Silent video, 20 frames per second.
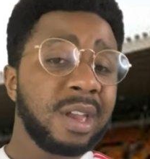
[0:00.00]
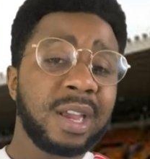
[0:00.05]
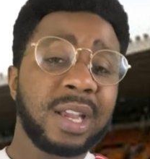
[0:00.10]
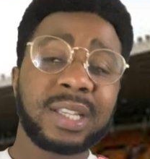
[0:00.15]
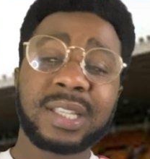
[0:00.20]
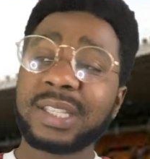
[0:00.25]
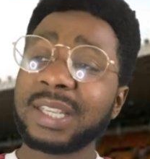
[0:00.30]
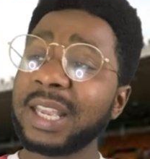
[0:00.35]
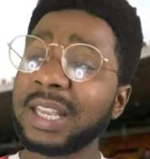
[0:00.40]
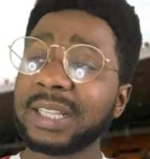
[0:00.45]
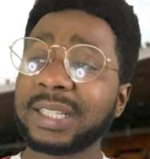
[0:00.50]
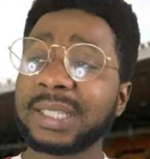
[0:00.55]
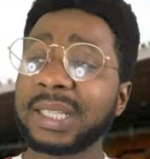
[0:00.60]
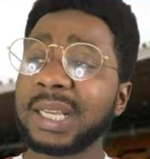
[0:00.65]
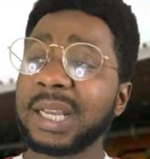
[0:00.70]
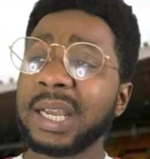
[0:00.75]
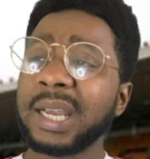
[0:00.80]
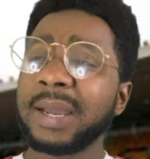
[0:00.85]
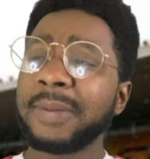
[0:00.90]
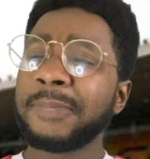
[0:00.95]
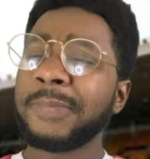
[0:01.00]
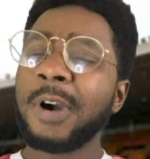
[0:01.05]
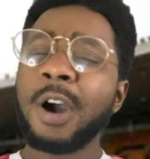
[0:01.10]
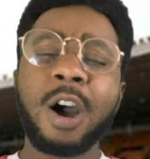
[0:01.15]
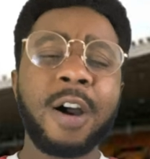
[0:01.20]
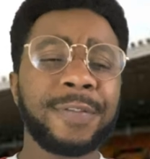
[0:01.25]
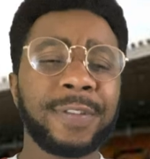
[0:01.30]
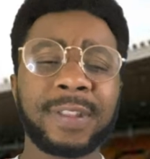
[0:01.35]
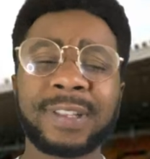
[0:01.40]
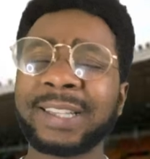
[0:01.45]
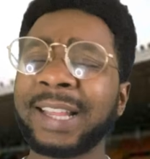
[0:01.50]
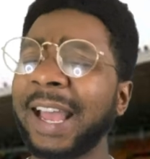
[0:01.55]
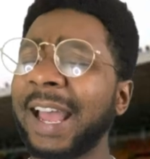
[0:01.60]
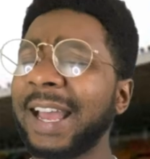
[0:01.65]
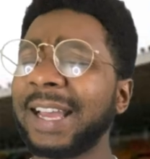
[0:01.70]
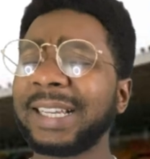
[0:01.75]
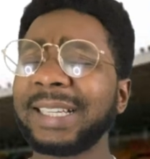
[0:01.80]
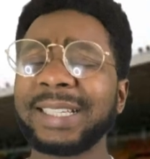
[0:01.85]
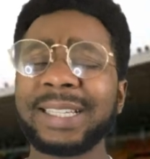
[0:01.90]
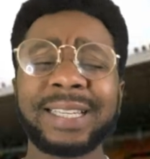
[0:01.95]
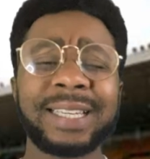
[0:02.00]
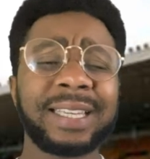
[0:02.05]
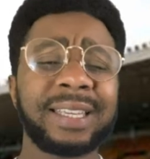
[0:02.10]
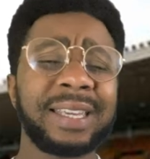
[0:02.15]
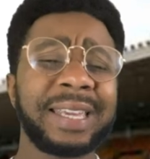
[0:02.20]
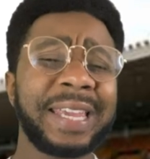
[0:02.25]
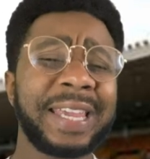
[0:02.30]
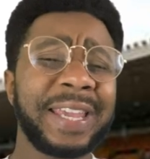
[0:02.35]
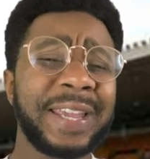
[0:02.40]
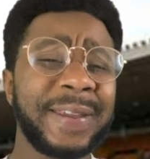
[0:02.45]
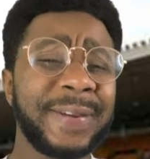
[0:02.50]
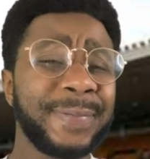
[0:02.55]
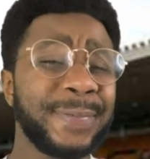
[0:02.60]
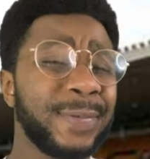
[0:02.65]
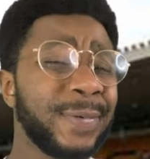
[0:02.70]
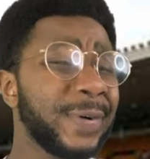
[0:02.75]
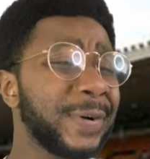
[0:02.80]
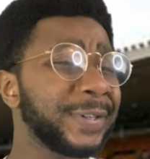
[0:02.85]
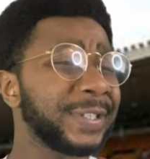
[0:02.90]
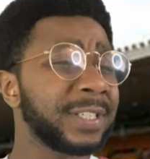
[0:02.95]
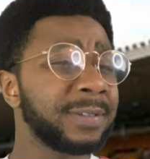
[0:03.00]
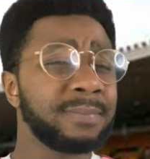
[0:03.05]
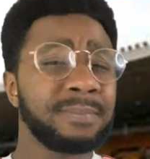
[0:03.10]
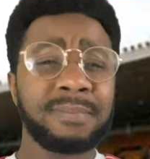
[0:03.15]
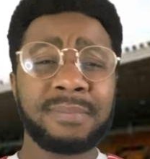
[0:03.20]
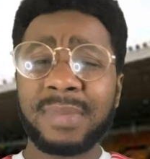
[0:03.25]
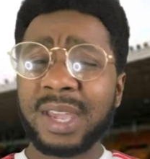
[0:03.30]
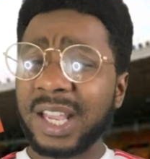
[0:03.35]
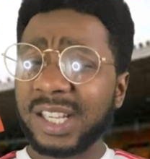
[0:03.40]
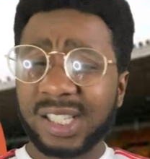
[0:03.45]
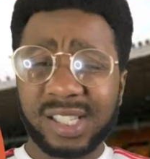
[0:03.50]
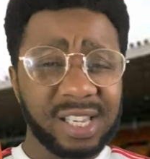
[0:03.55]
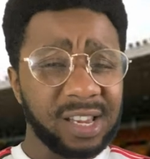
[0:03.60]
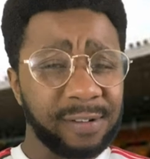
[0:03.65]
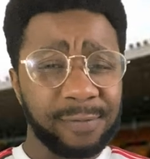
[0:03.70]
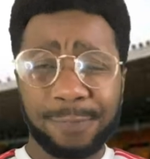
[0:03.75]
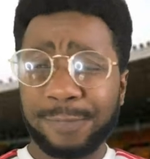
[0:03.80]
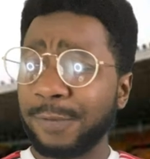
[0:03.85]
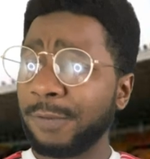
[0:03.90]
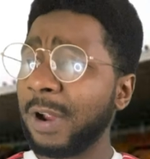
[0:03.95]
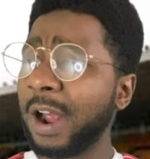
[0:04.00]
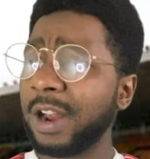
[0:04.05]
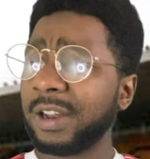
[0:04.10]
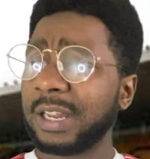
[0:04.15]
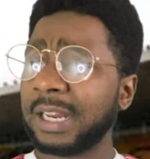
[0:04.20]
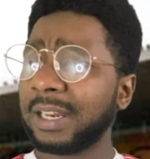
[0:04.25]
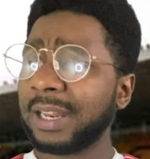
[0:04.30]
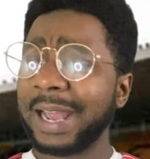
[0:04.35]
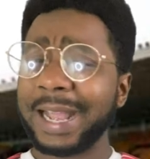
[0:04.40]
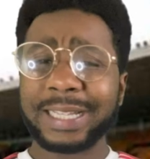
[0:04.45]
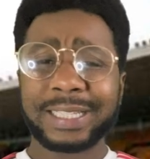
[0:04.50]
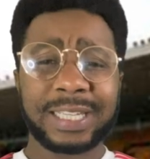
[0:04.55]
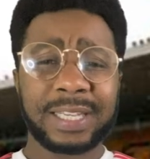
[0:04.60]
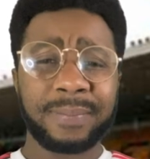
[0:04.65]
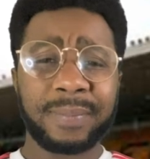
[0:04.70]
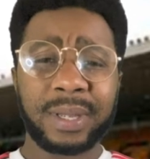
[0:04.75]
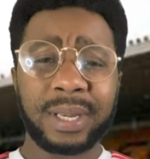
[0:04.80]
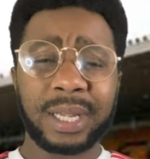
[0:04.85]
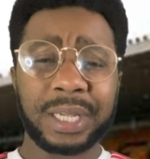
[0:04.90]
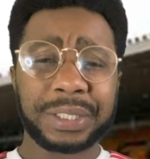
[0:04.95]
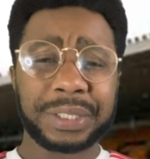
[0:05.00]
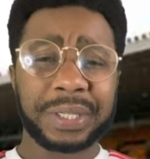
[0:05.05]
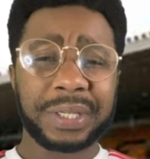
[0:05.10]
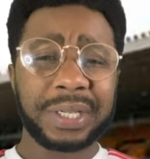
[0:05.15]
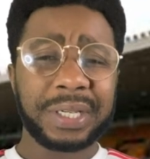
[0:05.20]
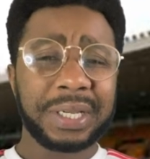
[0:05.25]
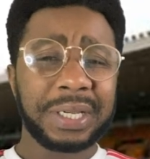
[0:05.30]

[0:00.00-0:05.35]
Assist. But after that, he wasn't missing throughout the 90 minutes.